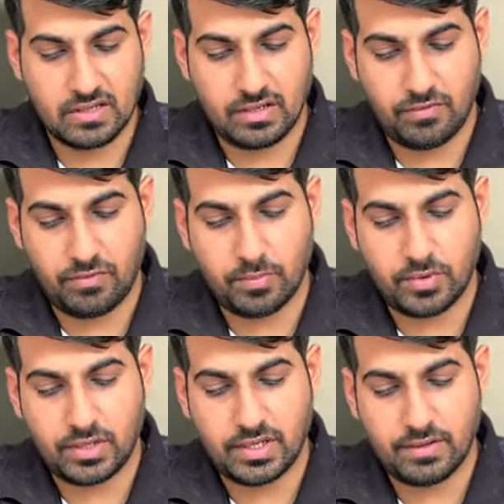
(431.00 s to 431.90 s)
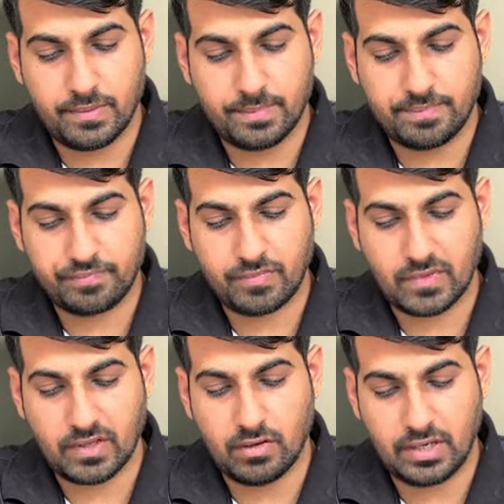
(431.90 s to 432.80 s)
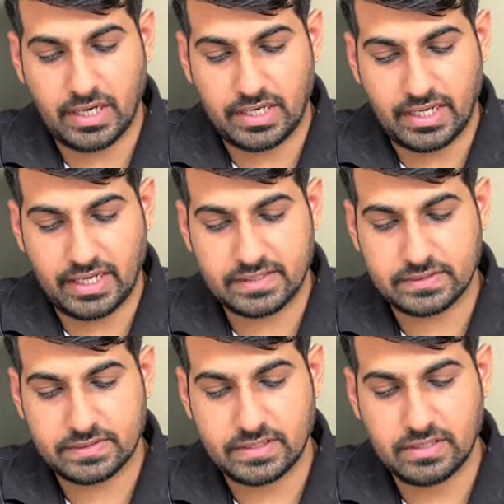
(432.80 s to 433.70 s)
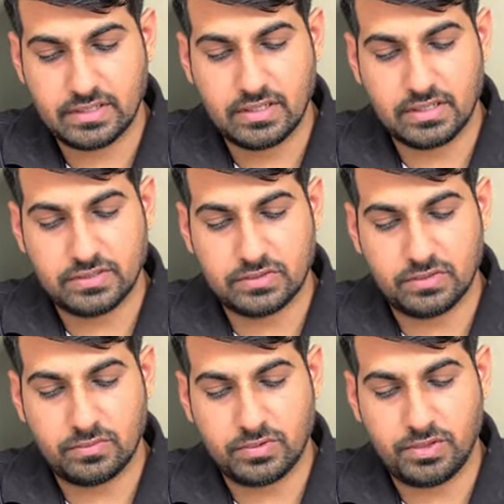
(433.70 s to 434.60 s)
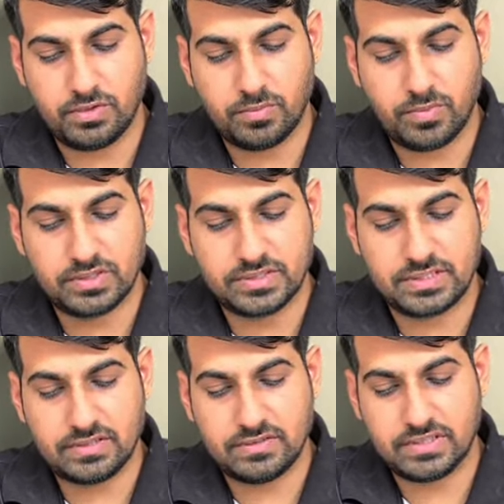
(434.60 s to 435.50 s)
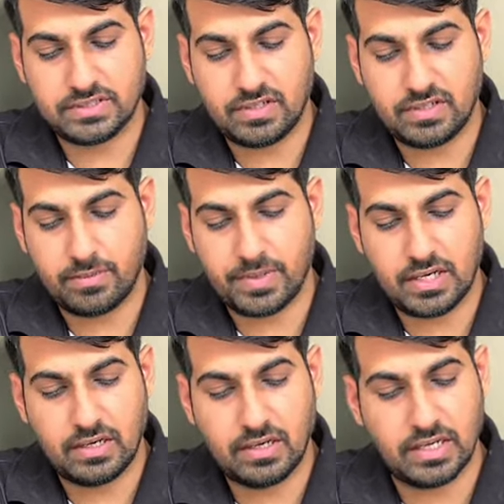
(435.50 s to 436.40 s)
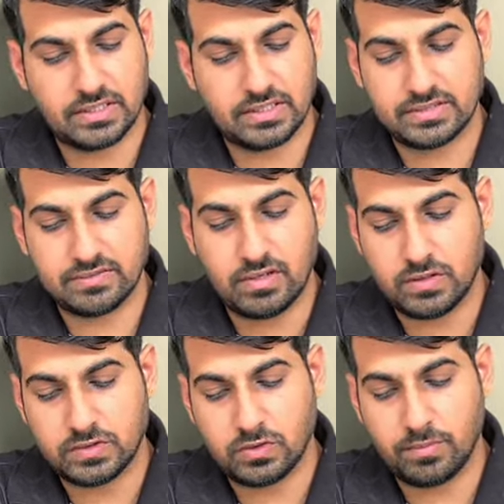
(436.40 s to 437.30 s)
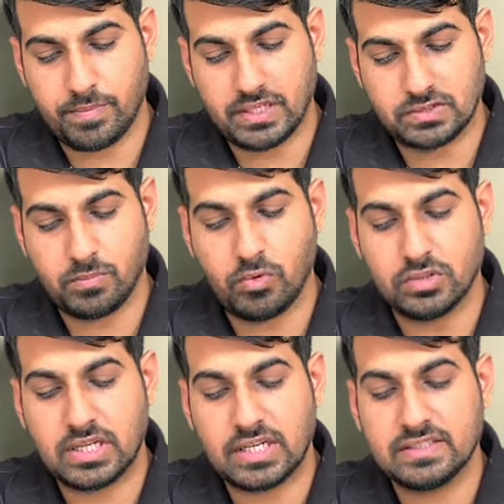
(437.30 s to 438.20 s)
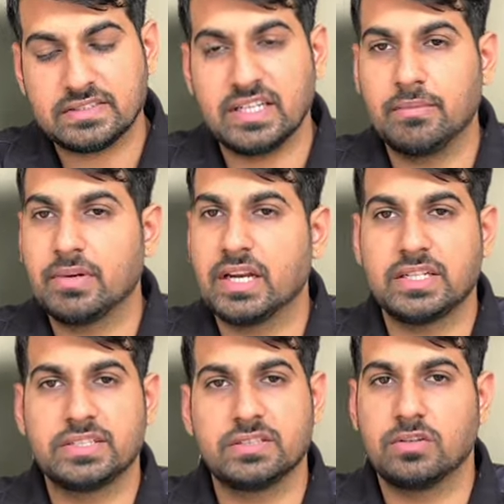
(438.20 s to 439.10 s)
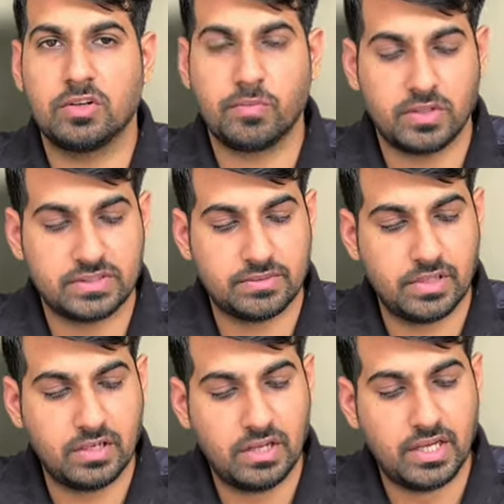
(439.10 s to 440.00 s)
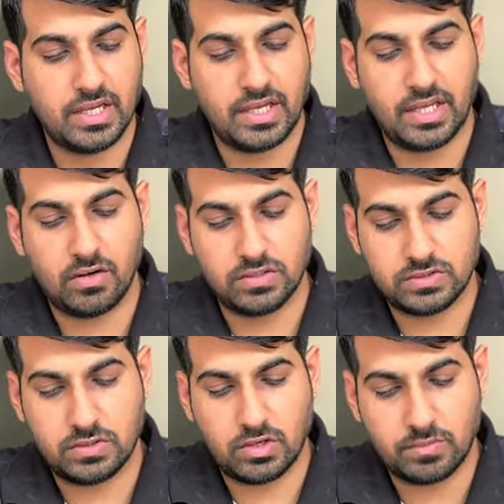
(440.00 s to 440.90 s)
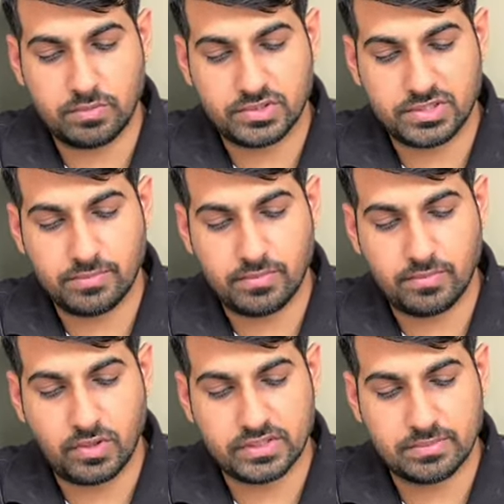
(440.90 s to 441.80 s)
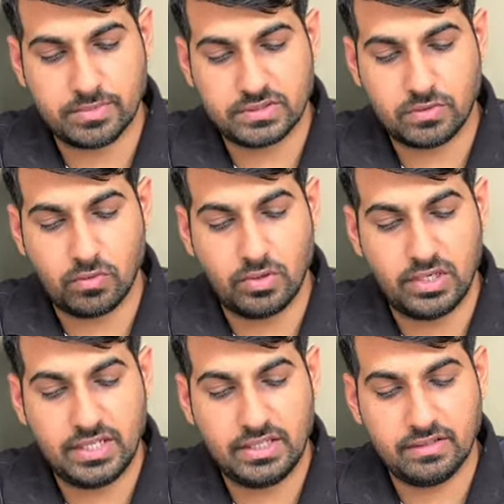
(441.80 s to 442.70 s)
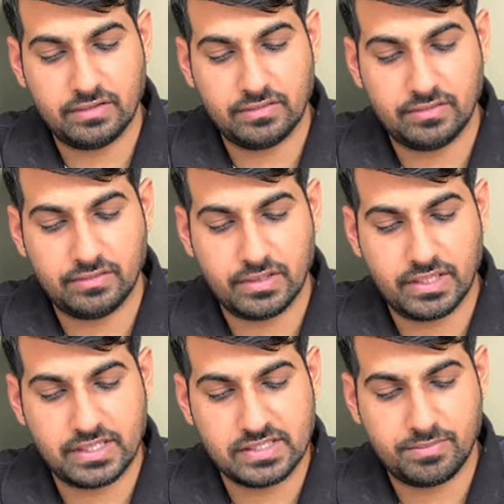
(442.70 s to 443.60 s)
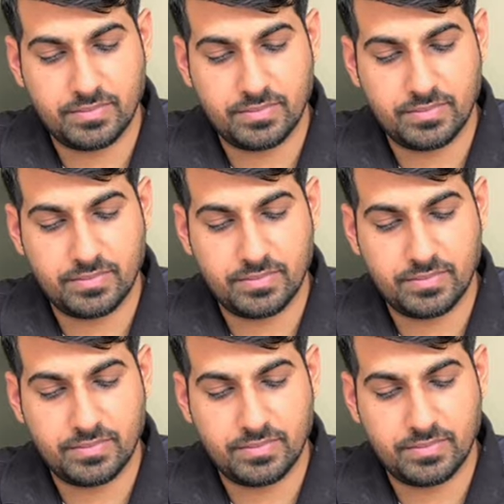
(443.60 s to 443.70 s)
if you put here or at x, so due to positive this will repel and this will also repel, so both are in the same direction, not possible. Here also not possible, so only is